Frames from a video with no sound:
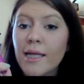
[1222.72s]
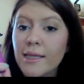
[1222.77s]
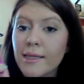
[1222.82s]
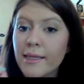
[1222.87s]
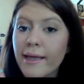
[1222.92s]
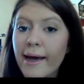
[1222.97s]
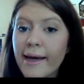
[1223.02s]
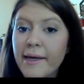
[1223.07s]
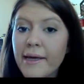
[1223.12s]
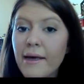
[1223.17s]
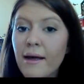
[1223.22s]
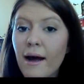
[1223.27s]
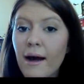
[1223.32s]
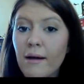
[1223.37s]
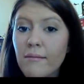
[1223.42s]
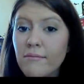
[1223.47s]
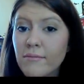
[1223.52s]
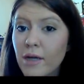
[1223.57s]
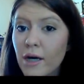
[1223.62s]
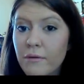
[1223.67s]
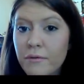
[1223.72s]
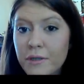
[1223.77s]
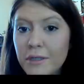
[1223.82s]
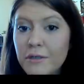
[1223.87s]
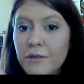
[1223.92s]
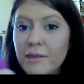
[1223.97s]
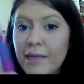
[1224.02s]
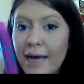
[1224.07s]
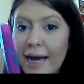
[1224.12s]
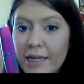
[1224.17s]
like
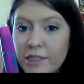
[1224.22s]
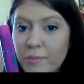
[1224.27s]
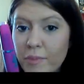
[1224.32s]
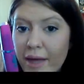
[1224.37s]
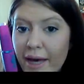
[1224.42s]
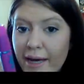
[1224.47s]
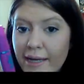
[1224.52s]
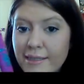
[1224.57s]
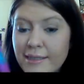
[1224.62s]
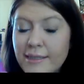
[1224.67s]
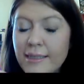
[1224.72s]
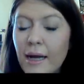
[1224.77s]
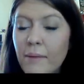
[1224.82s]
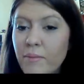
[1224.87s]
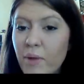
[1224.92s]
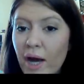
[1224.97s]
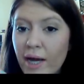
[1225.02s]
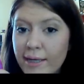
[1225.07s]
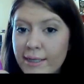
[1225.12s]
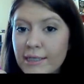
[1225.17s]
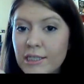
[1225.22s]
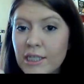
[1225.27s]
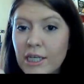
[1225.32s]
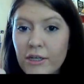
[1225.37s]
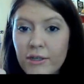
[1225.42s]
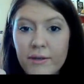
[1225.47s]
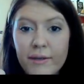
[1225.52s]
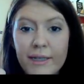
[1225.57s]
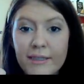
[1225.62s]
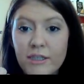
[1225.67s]
CoverGirl Lash Blast. I'm not going to
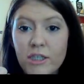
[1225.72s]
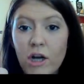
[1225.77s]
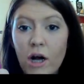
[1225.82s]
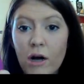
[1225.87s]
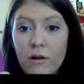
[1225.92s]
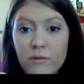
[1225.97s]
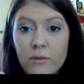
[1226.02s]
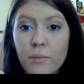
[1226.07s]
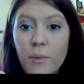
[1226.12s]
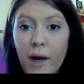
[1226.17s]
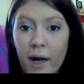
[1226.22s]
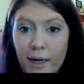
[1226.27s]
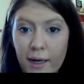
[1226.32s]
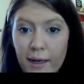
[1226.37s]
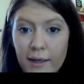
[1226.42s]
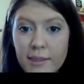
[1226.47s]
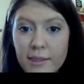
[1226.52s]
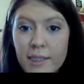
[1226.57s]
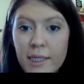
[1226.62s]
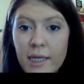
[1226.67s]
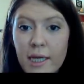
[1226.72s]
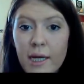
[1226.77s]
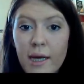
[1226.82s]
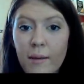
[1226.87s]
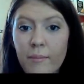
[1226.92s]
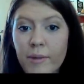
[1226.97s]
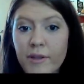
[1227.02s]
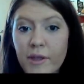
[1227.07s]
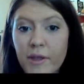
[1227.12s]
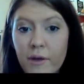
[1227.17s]
tell you that's an awful product,
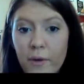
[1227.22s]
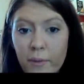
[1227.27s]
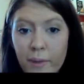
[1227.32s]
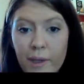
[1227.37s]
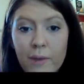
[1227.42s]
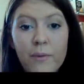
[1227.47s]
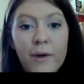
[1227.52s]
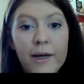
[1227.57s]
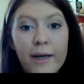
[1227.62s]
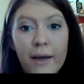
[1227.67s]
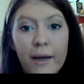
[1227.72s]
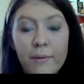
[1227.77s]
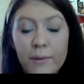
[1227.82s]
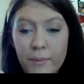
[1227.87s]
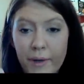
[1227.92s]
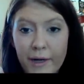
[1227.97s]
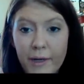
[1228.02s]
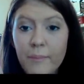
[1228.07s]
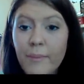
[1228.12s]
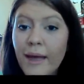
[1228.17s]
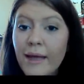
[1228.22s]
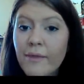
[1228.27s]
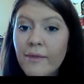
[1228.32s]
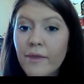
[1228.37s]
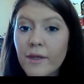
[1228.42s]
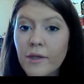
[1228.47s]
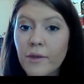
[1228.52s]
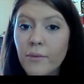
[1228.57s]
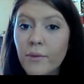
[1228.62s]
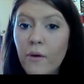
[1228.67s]
but the only one I would recommend
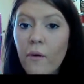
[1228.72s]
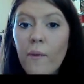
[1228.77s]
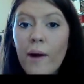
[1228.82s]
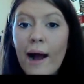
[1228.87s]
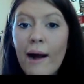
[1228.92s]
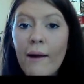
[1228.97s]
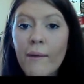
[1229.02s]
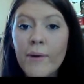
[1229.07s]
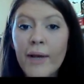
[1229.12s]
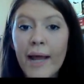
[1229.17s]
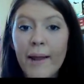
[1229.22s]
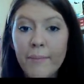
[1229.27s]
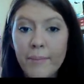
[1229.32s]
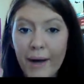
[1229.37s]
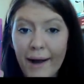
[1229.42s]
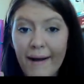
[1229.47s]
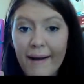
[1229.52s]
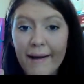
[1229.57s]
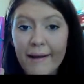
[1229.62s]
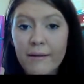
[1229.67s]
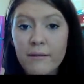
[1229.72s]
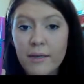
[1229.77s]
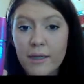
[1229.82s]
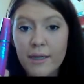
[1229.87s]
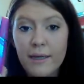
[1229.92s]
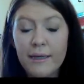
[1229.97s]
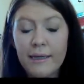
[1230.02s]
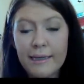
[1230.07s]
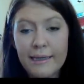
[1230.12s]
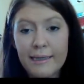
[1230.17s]
that you go out and buy
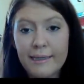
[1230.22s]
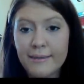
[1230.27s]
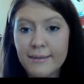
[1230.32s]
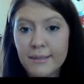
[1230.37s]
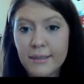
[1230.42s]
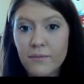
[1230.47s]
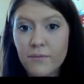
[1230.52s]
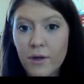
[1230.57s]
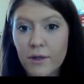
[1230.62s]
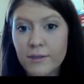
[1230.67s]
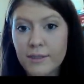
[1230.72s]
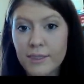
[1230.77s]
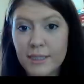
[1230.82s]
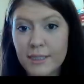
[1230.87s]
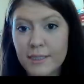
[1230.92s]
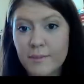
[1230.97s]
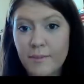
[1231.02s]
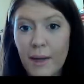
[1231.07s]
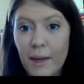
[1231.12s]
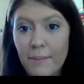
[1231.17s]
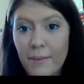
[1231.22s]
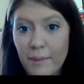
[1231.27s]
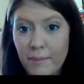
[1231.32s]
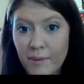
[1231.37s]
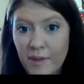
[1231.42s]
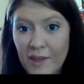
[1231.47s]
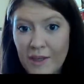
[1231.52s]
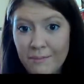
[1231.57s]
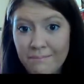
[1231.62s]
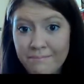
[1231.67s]
is the Falsies by
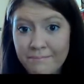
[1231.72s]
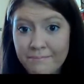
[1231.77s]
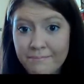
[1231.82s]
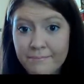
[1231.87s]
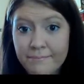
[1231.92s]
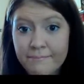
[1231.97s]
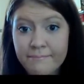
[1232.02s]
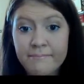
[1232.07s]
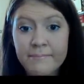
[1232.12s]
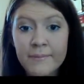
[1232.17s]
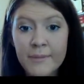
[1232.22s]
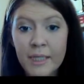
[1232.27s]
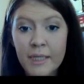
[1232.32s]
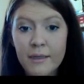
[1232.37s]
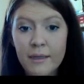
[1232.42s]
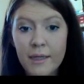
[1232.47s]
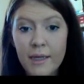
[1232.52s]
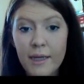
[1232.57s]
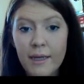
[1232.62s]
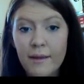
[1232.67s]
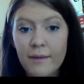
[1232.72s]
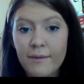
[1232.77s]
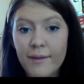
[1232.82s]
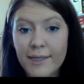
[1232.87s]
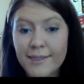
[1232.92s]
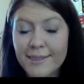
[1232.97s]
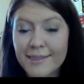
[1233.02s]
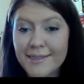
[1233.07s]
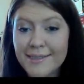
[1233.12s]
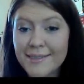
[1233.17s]
Maybelline.
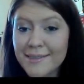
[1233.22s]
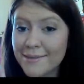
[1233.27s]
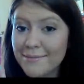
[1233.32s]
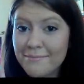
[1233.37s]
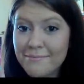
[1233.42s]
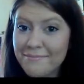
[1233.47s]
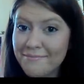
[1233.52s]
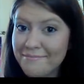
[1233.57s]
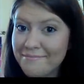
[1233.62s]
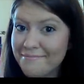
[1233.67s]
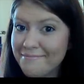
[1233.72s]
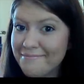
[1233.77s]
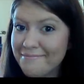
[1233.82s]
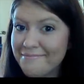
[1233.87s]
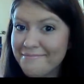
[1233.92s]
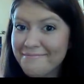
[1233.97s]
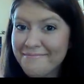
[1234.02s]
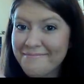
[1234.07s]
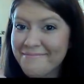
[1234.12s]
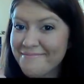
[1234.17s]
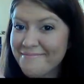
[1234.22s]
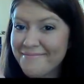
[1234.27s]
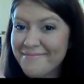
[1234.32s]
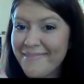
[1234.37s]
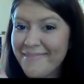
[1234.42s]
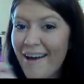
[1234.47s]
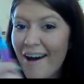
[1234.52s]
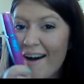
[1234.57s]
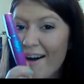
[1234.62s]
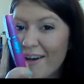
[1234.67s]
That's
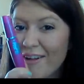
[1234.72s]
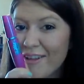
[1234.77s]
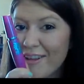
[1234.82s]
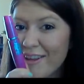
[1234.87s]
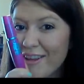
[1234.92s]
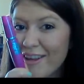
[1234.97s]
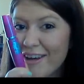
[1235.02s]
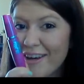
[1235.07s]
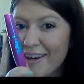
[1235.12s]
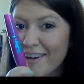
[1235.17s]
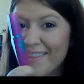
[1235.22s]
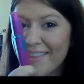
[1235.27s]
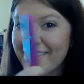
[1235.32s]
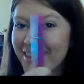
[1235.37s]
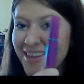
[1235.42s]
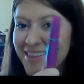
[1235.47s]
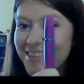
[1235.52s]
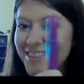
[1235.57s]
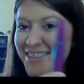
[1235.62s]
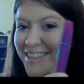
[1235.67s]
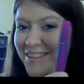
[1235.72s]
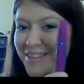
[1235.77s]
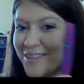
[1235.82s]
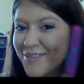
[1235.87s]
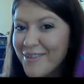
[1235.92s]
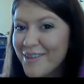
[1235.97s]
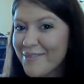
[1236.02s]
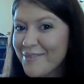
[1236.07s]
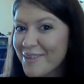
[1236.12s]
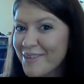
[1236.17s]
the only
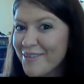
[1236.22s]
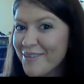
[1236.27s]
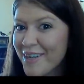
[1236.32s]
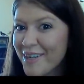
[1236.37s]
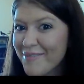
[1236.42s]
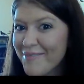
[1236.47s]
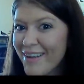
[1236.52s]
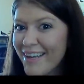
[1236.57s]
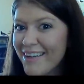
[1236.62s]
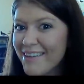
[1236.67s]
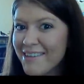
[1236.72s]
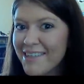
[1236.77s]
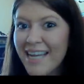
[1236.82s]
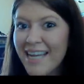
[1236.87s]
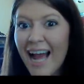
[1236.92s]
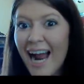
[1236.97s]
one I'm going to recommend.